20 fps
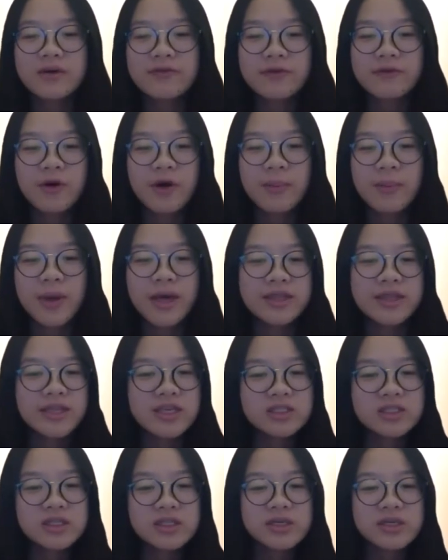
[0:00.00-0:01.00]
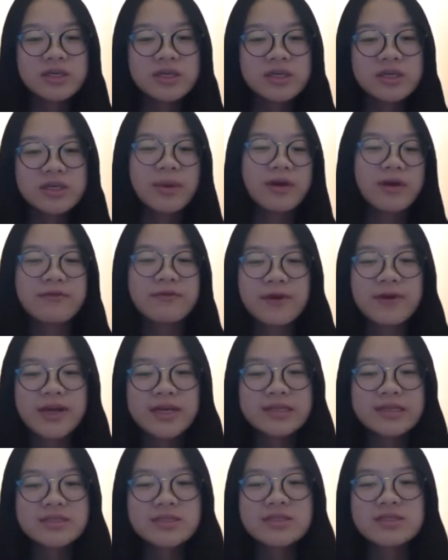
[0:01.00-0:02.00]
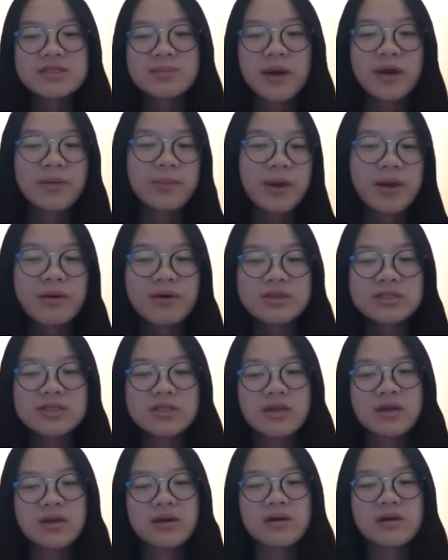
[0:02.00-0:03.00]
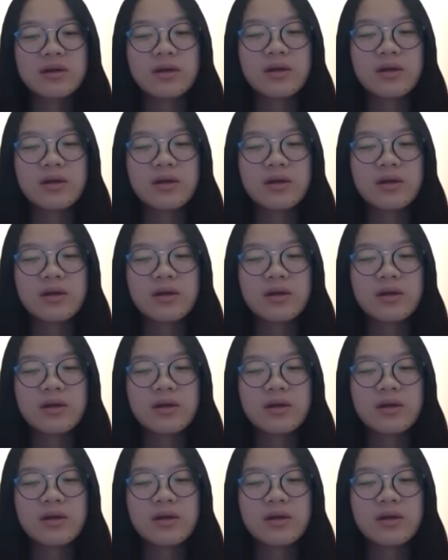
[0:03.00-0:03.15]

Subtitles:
from my teacher, my friends, my parents, and